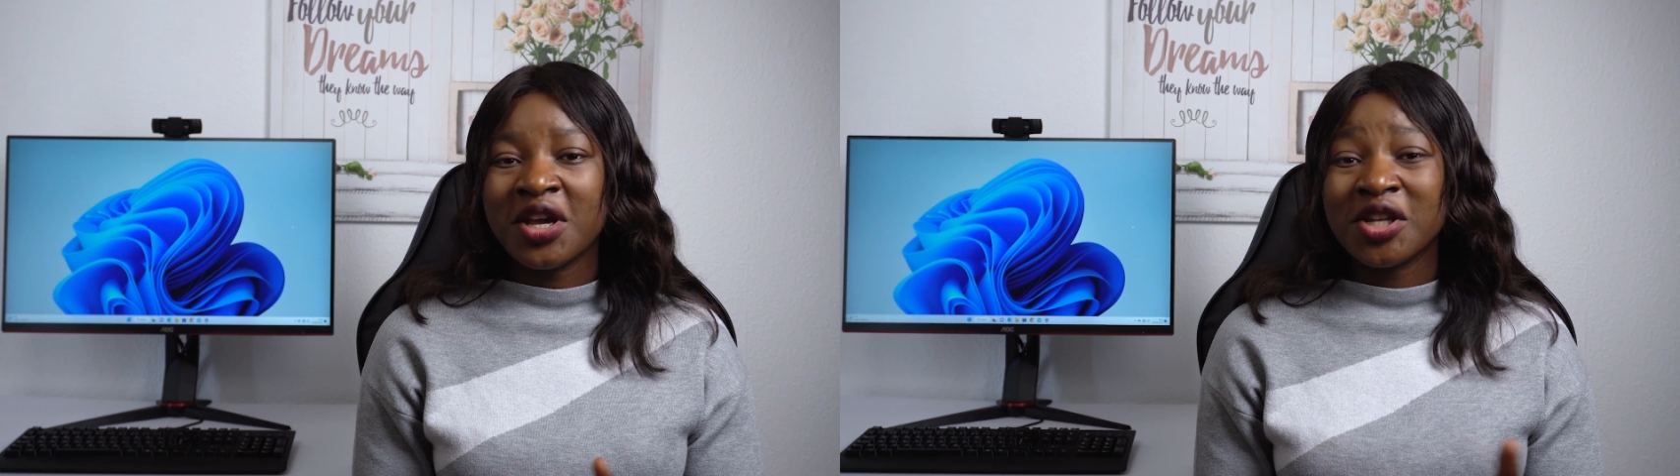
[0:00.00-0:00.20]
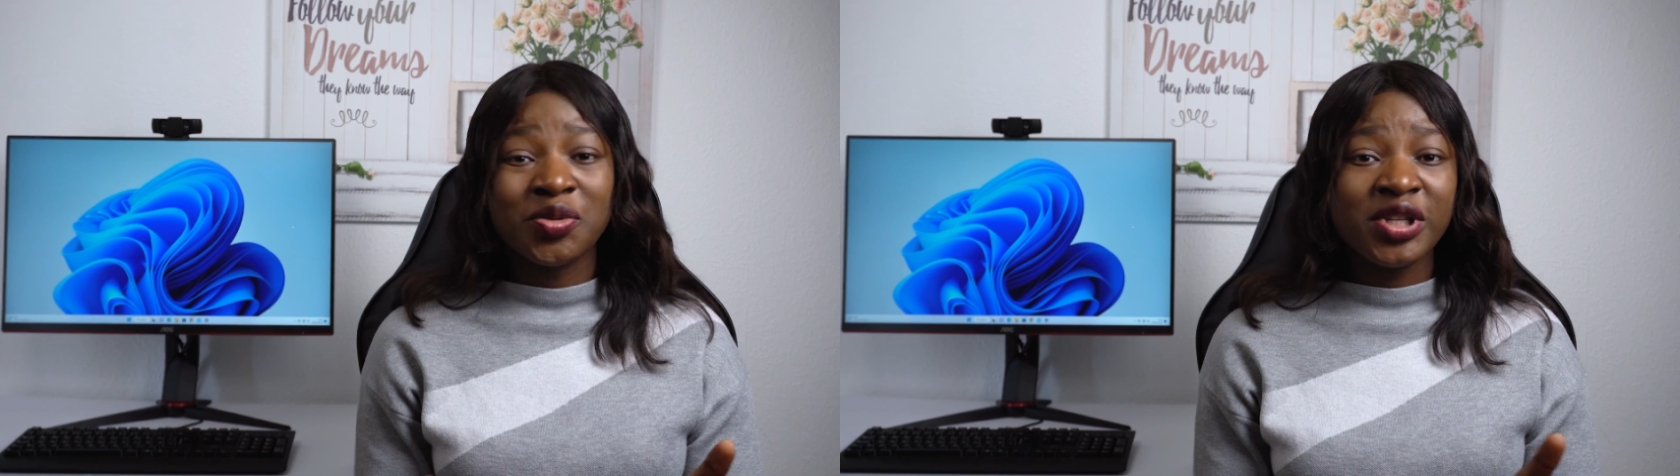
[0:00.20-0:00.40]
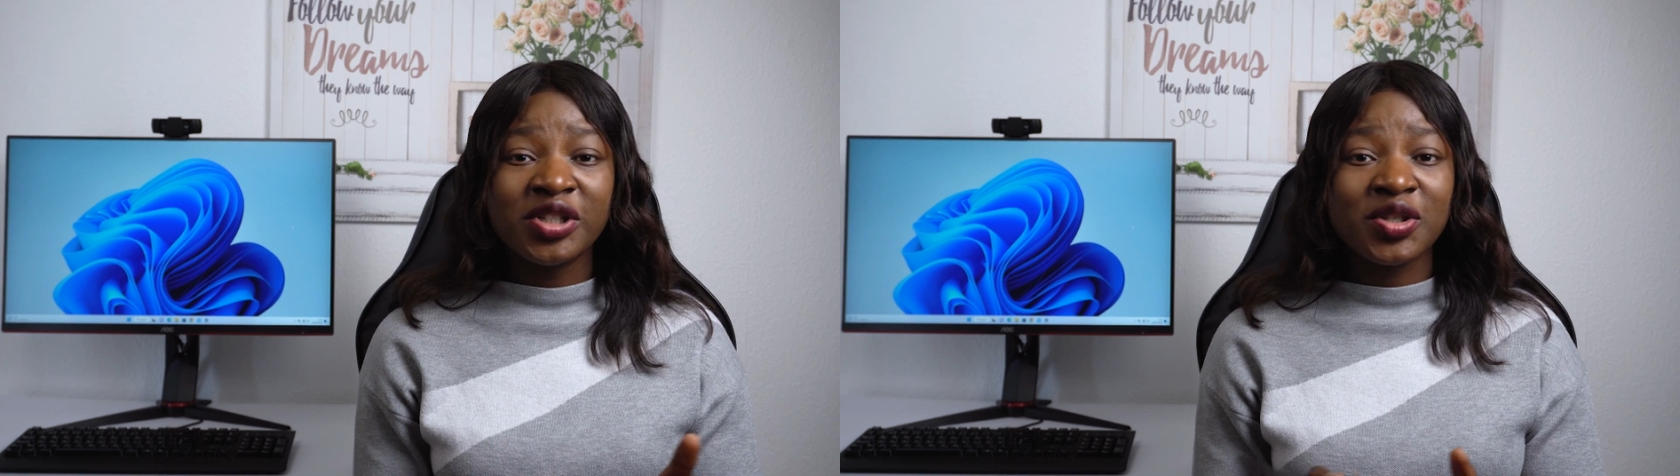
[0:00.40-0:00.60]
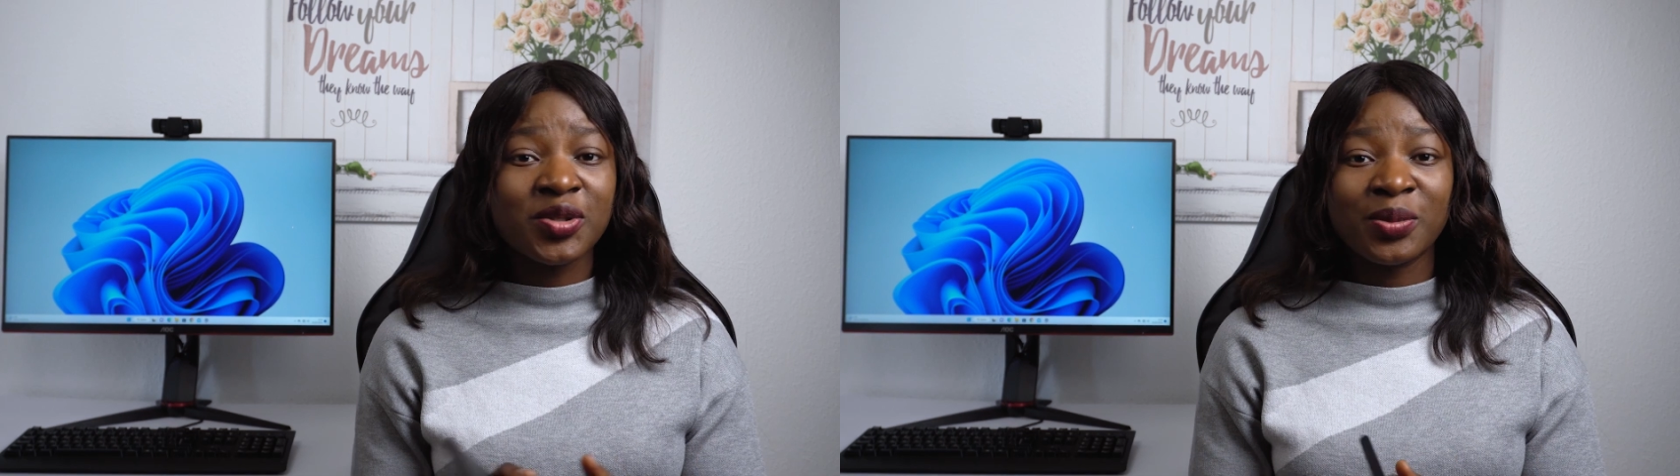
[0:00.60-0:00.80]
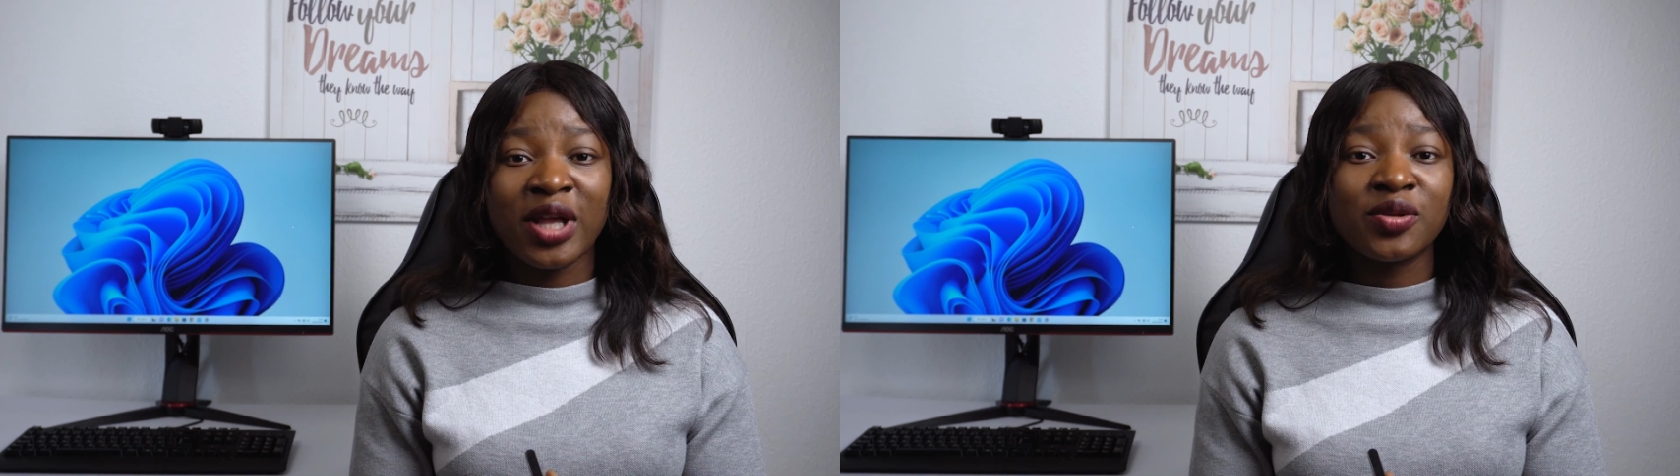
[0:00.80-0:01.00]
it really just
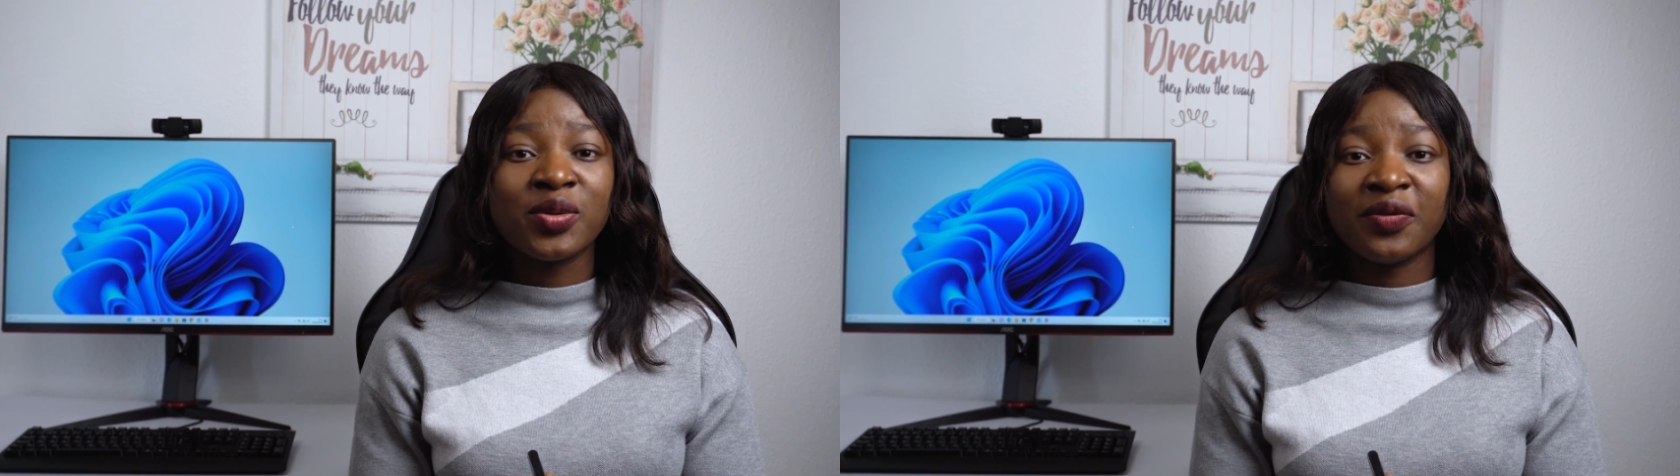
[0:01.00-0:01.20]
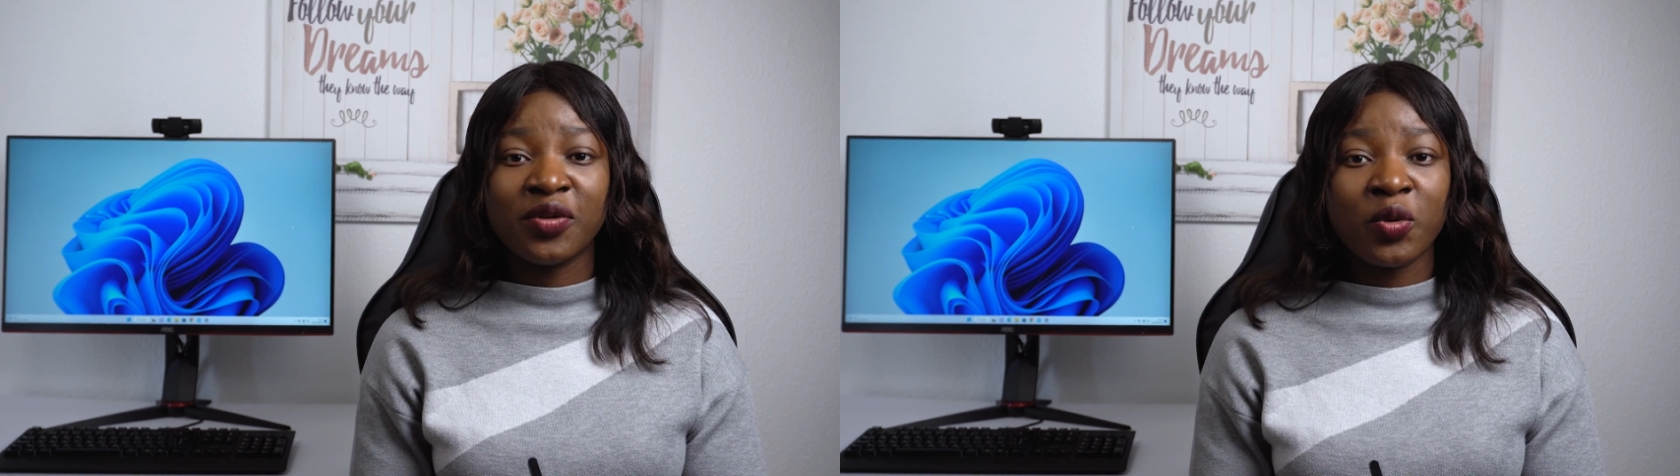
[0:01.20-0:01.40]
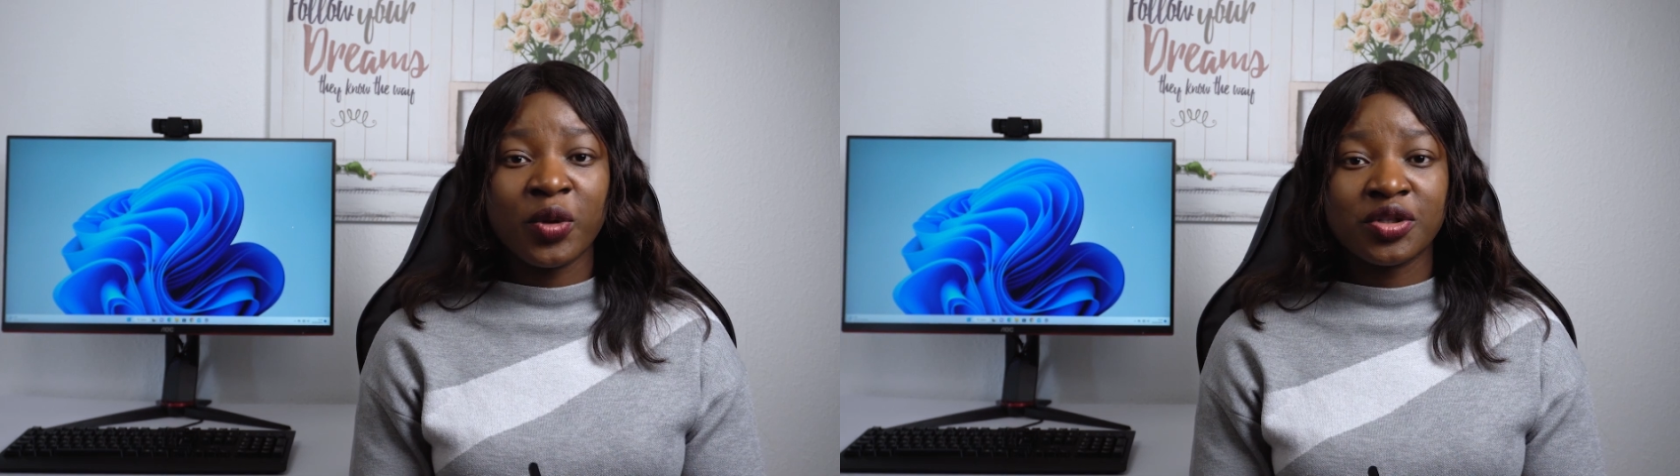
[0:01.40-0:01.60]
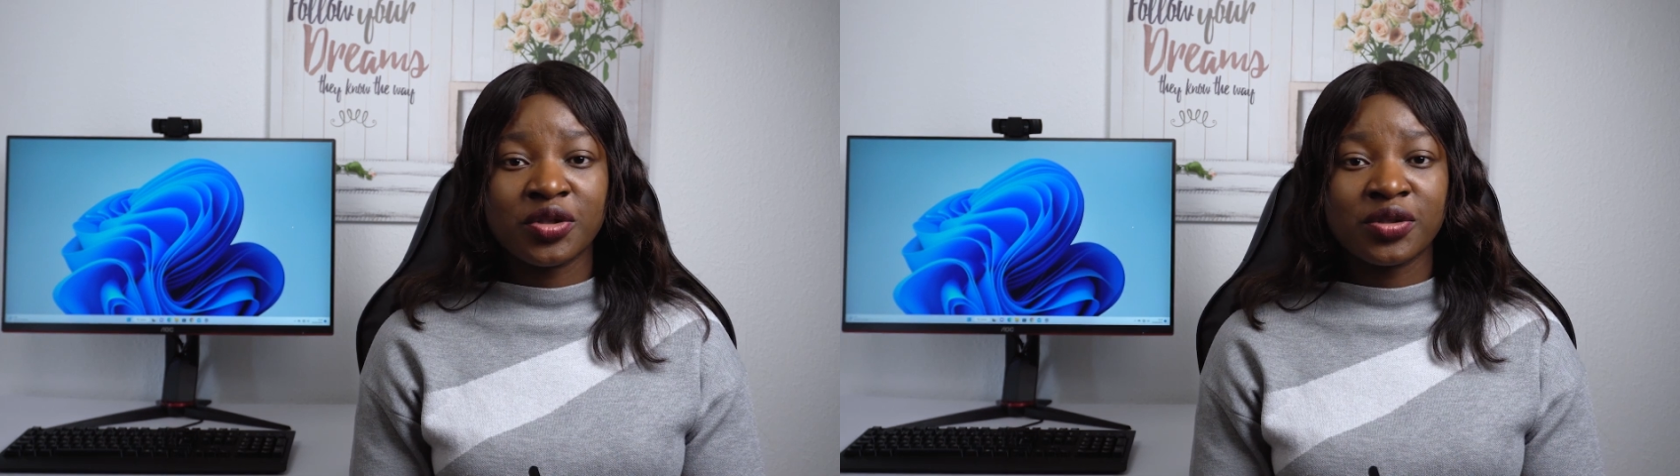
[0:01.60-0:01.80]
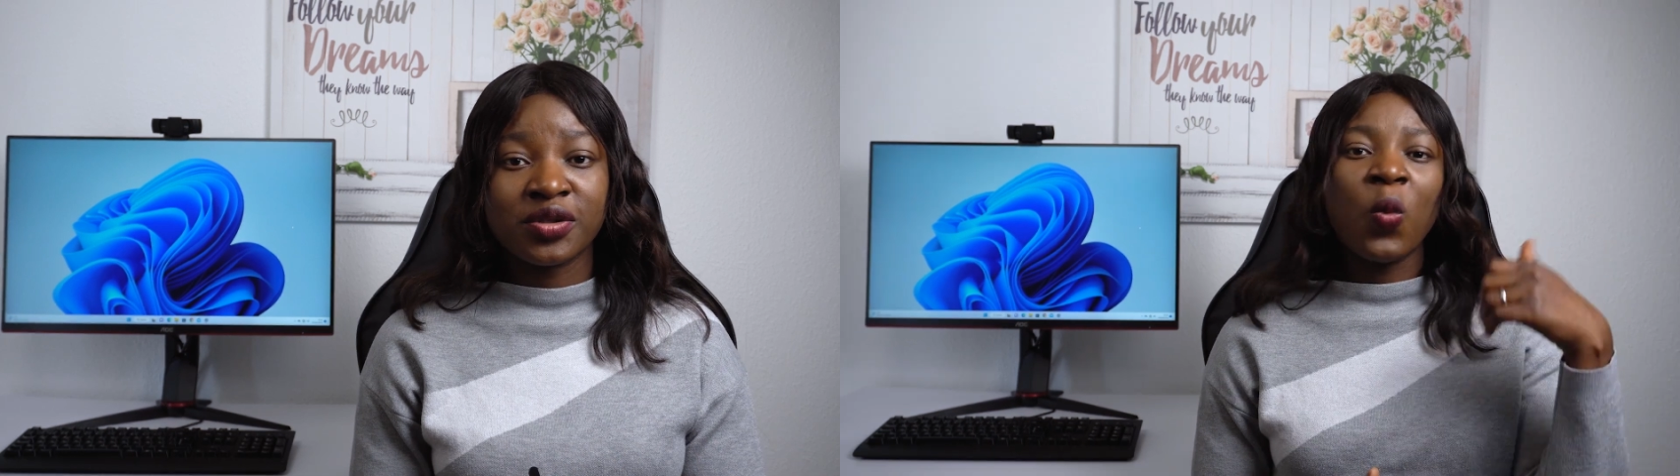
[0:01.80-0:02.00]
comes down to a few
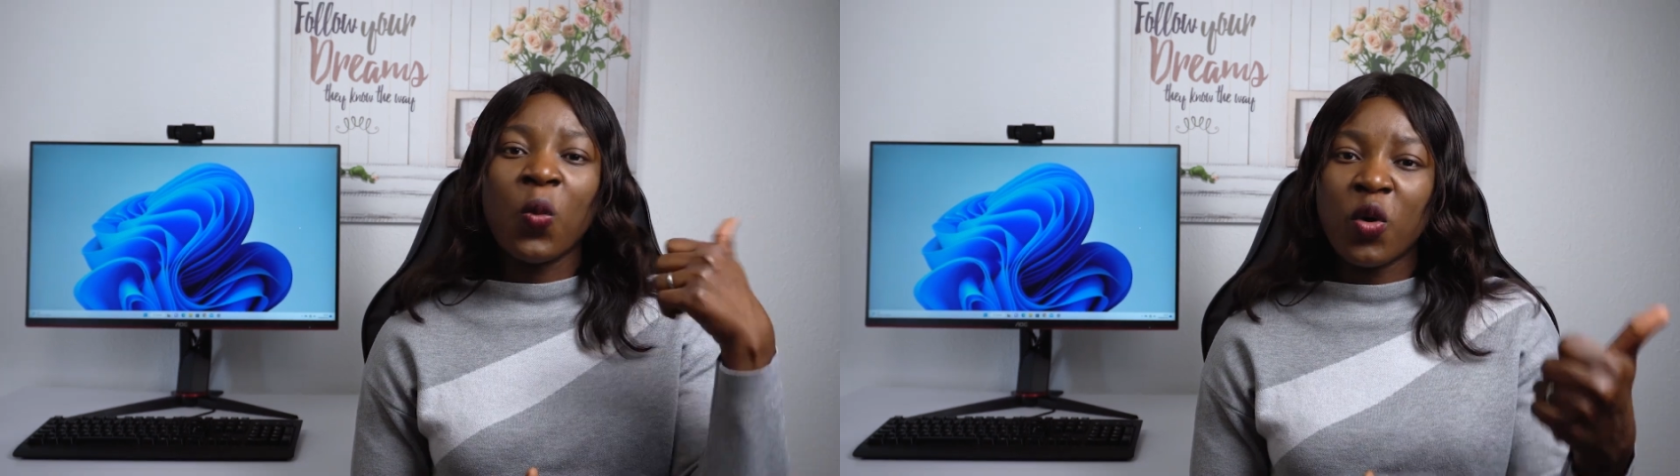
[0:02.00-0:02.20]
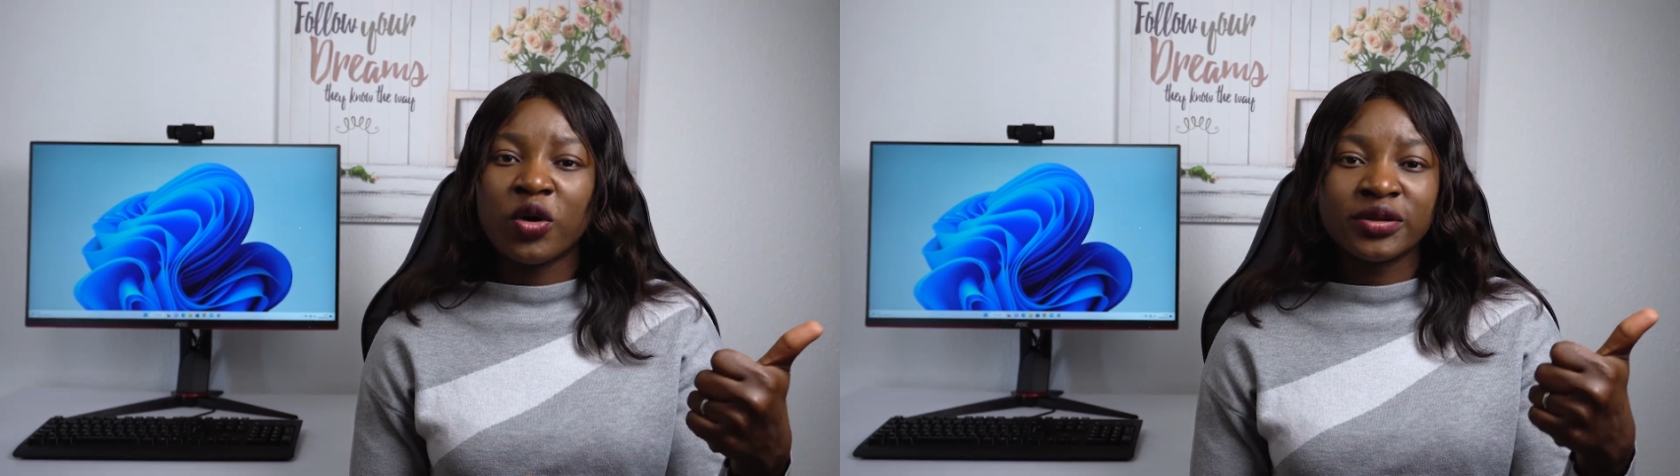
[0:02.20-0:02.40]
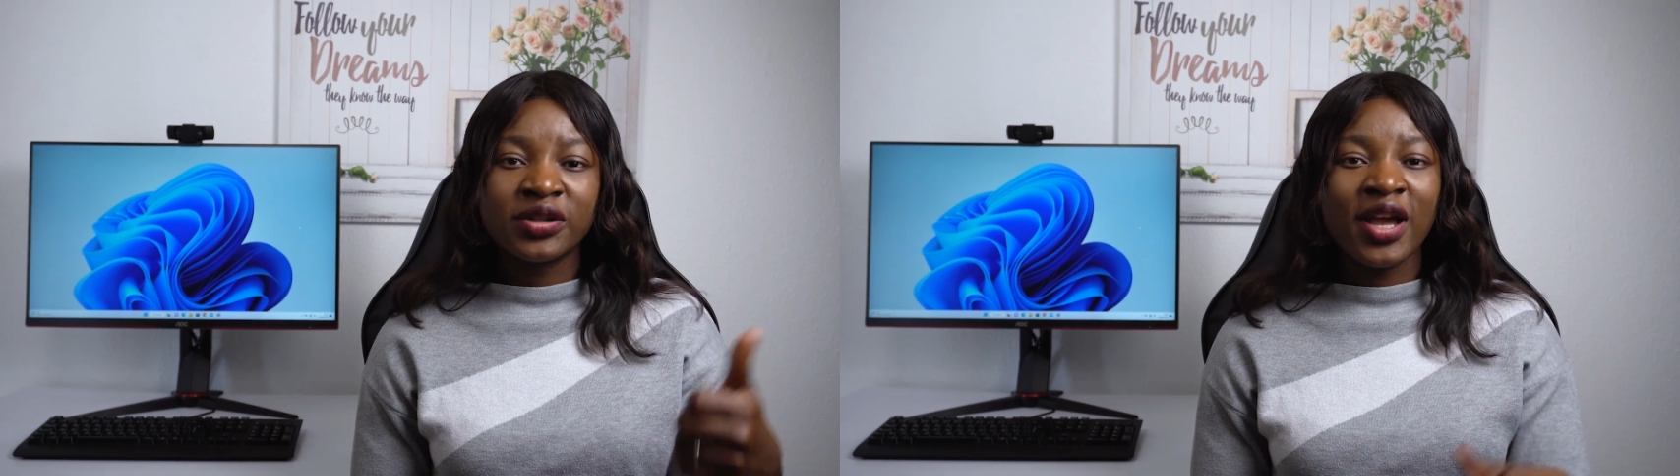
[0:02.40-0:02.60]
questions. 1.